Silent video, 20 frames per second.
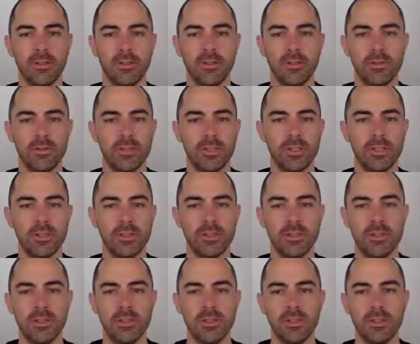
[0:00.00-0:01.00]
So that's
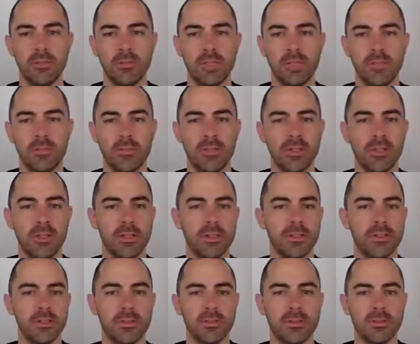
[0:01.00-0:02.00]
the, the math behind
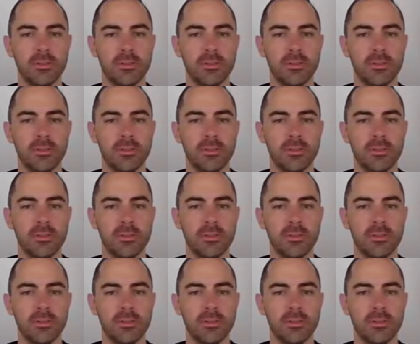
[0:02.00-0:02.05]
it.